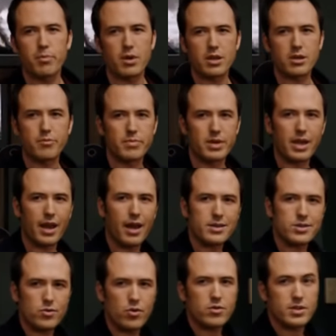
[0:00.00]
Anybody can be an
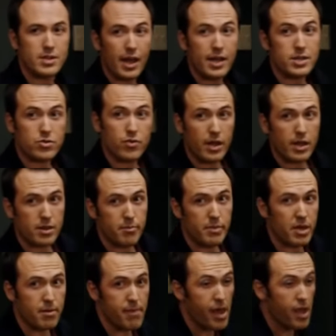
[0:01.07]
asshole. It takes strength to
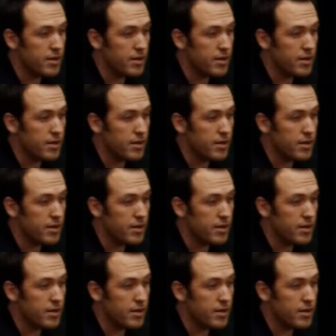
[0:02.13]
be a